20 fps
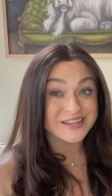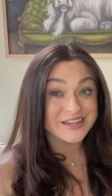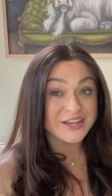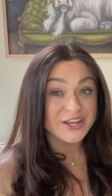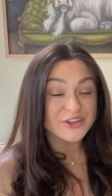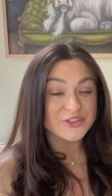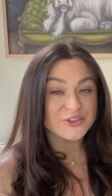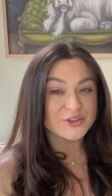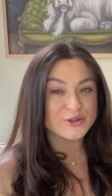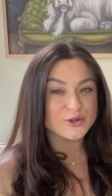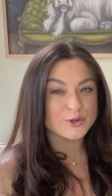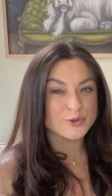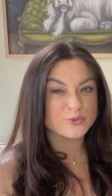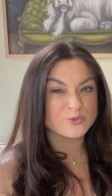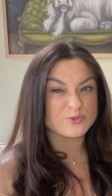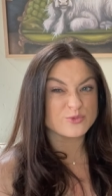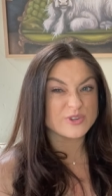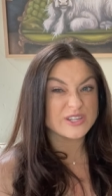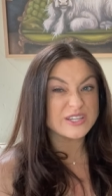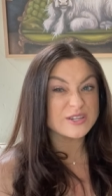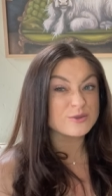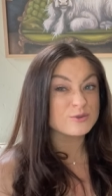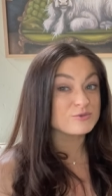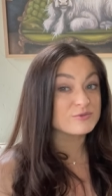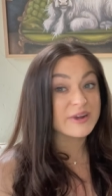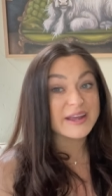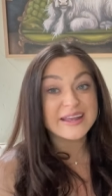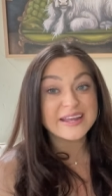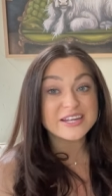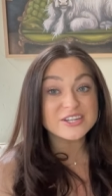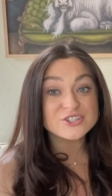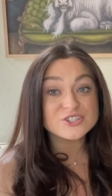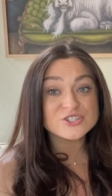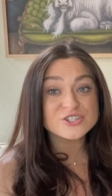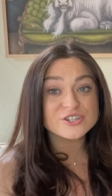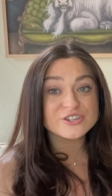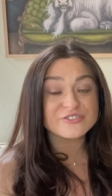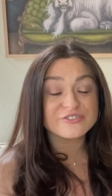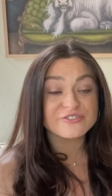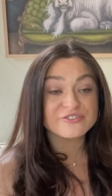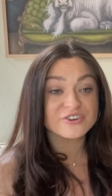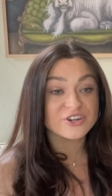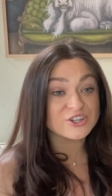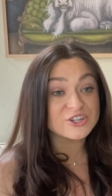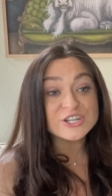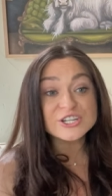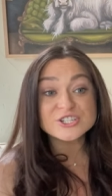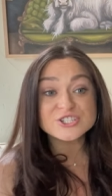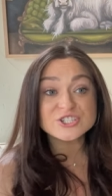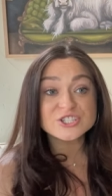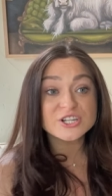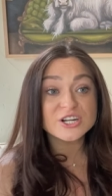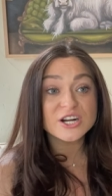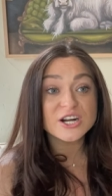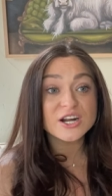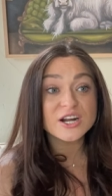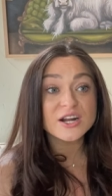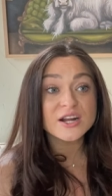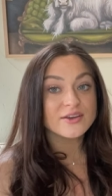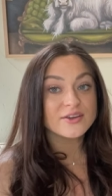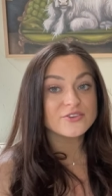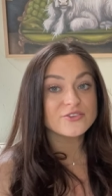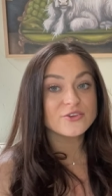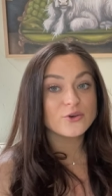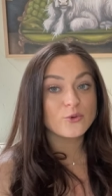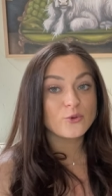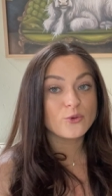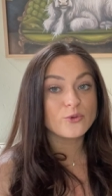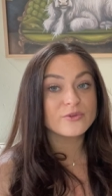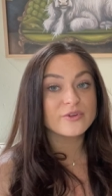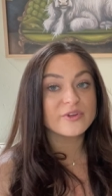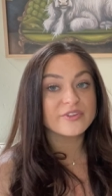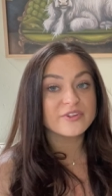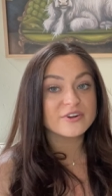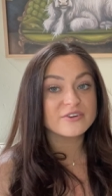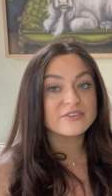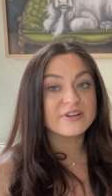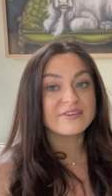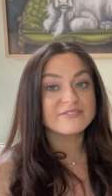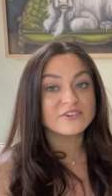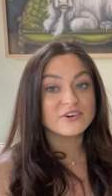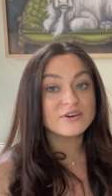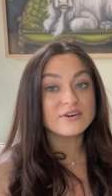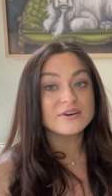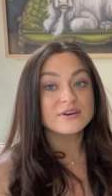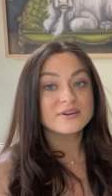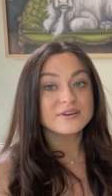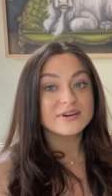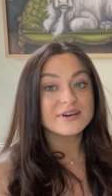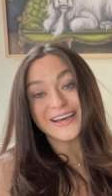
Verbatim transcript: They're going to rearrange your furniture. It's a whole nother level.